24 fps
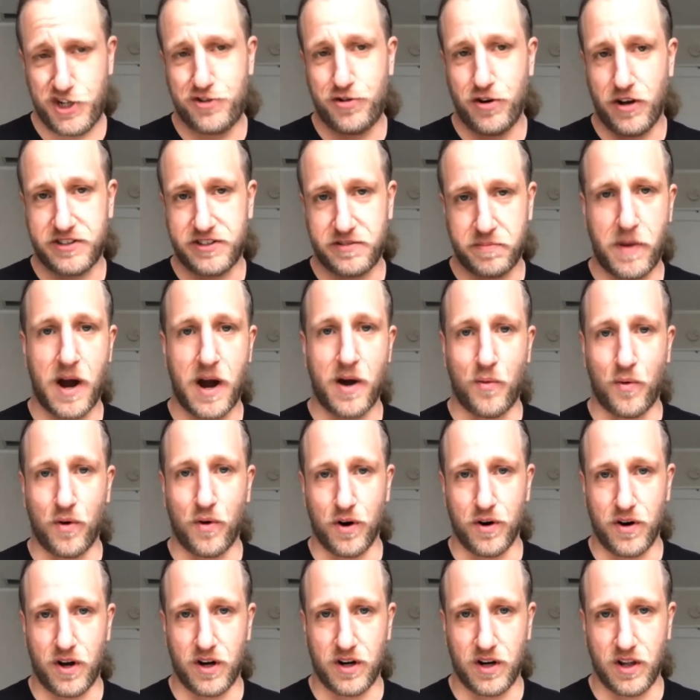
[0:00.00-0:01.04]
trusts my
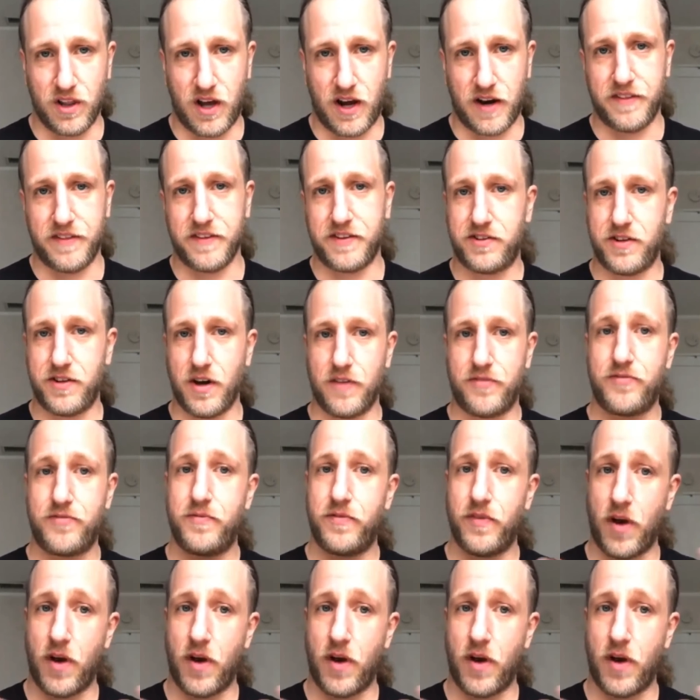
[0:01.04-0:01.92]
word on a lot of the stuff,